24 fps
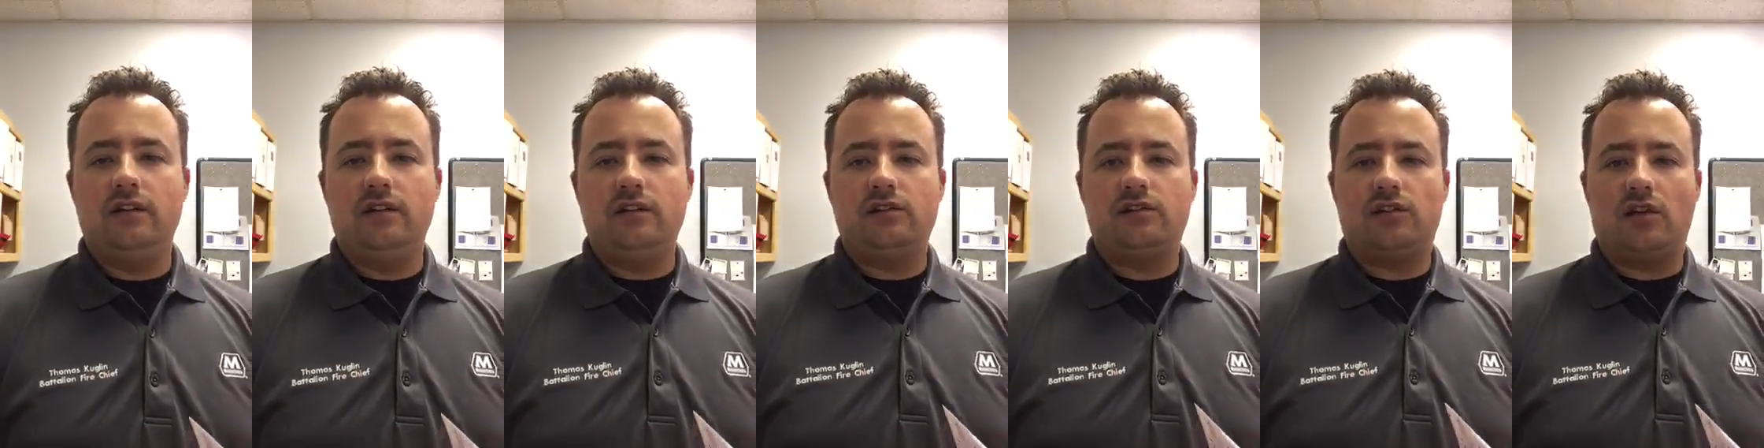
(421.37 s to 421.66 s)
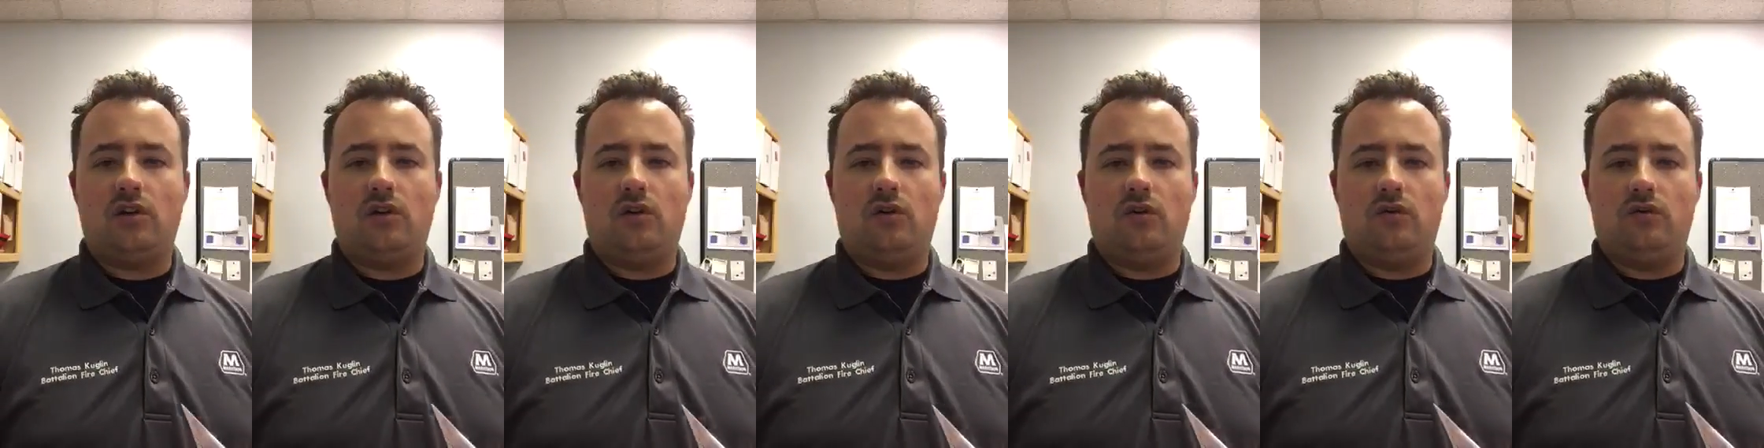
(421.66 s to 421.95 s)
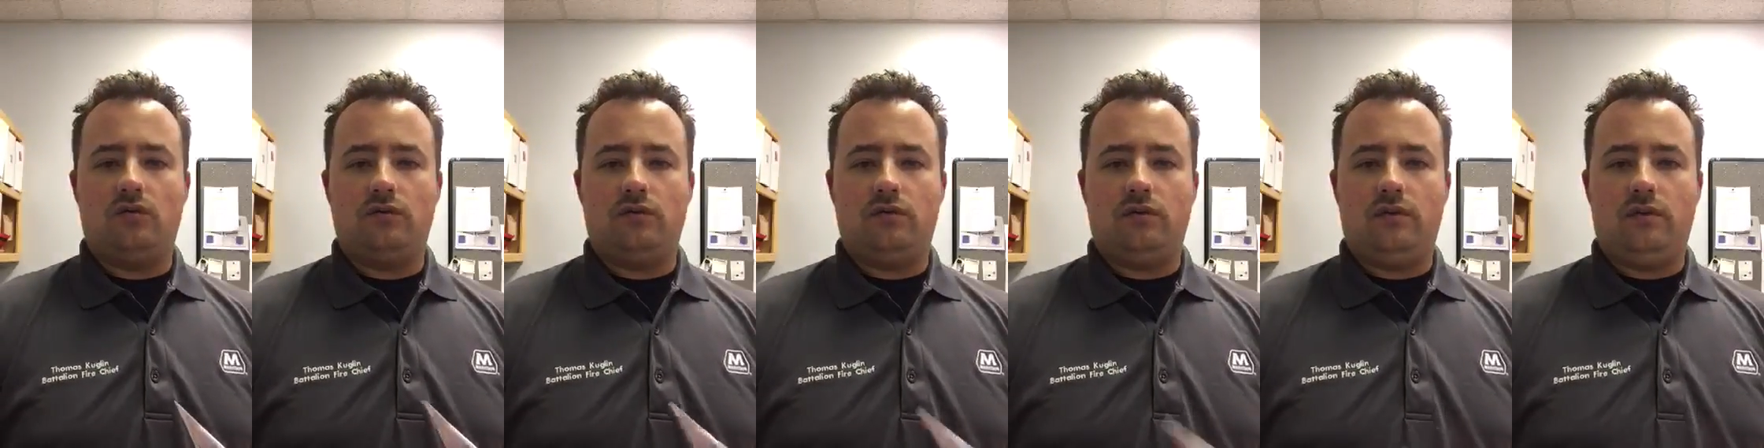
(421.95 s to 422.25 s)

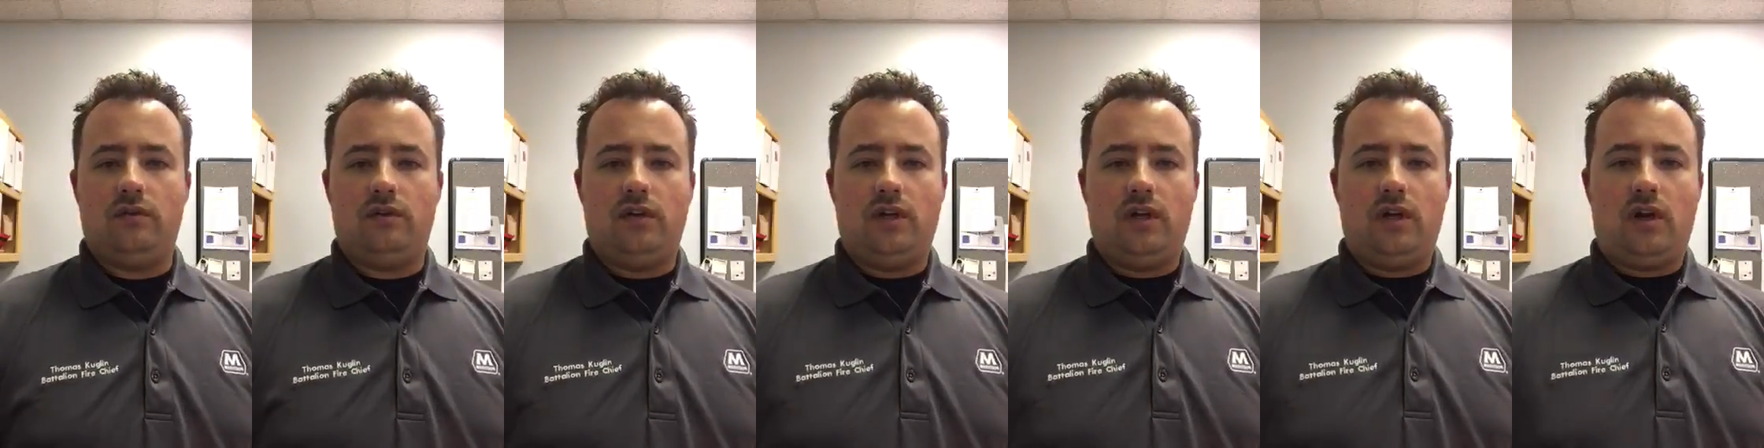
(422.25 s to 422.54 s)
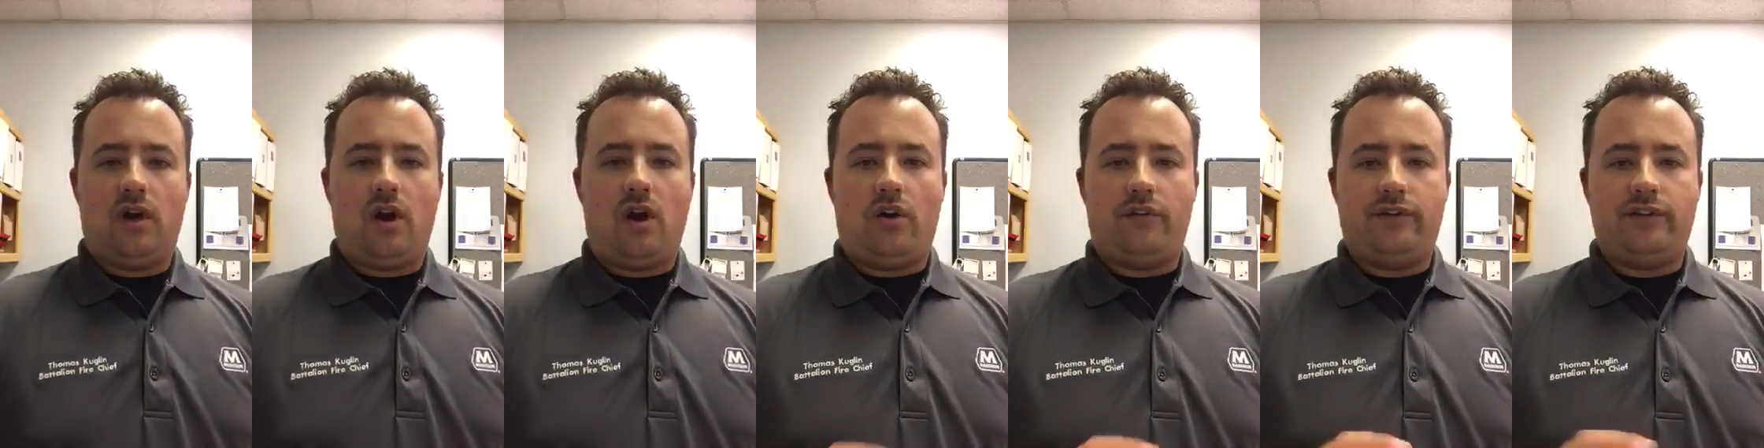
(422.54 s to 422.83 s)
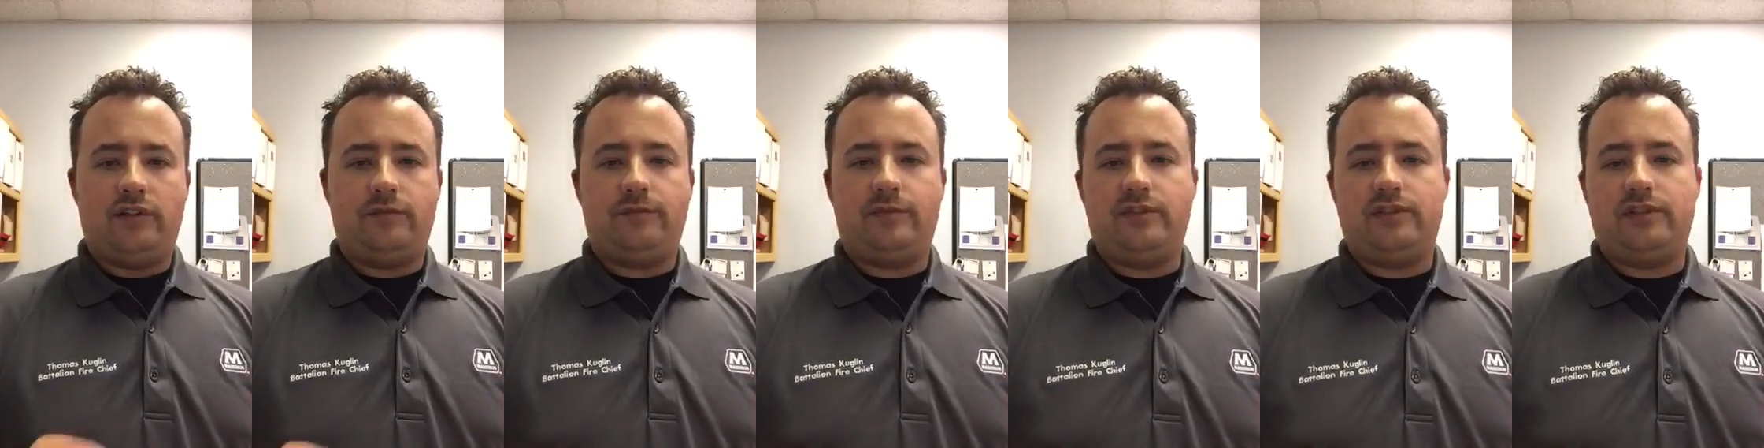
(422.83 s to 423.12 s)
So all
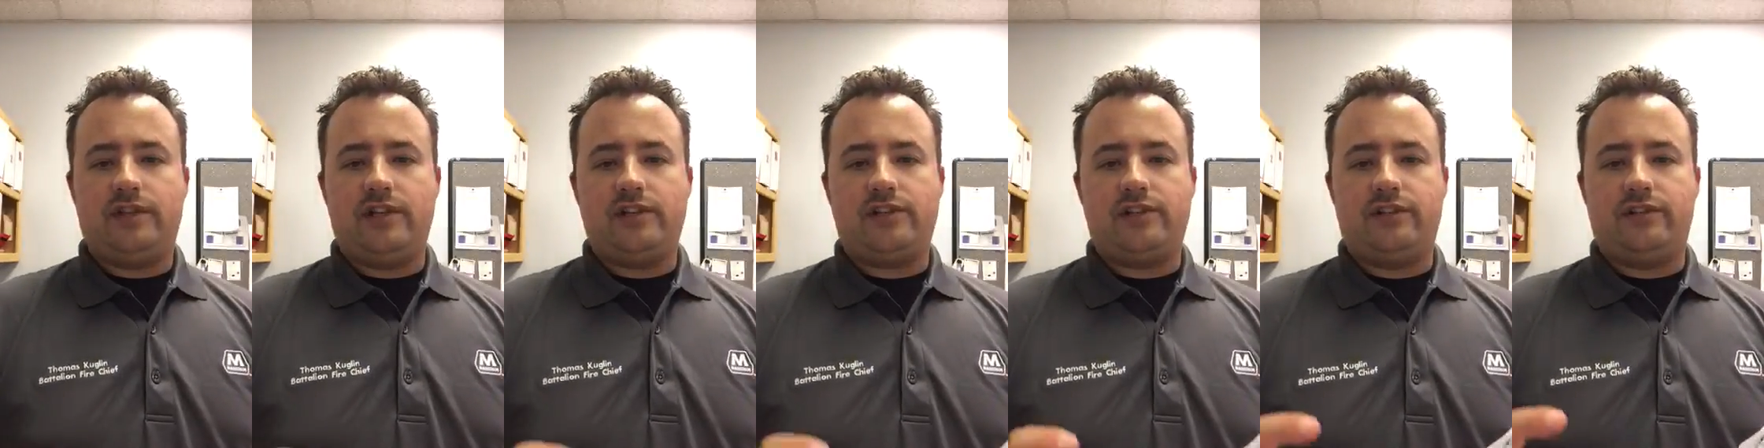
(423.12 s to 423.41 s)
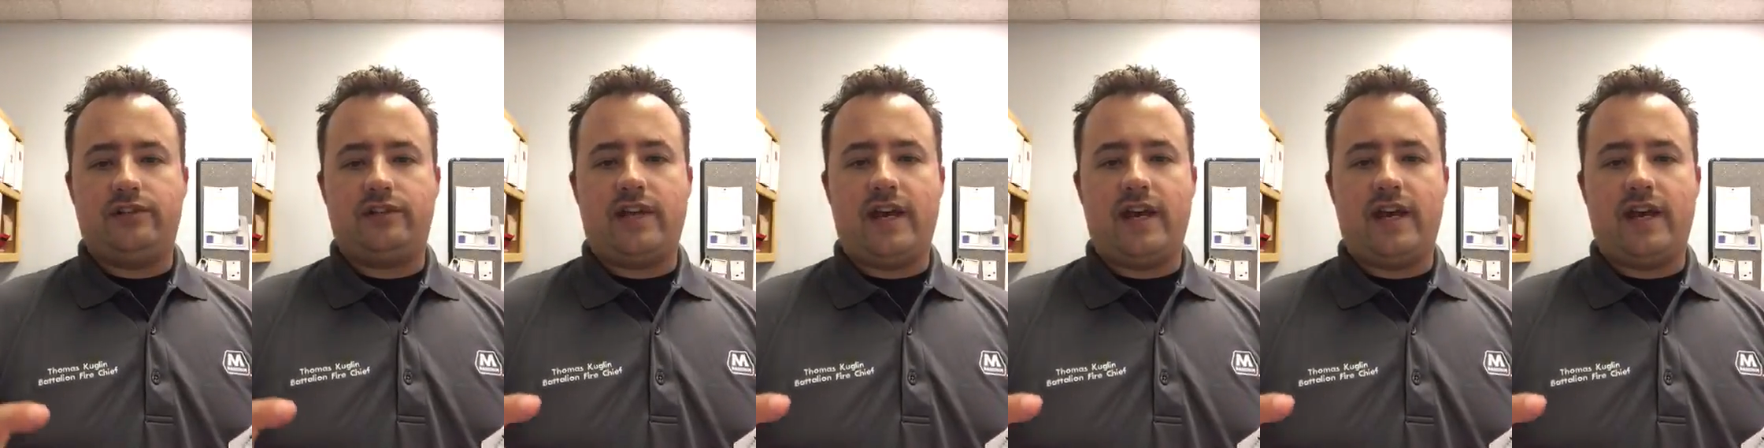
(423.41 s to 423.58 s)
these positions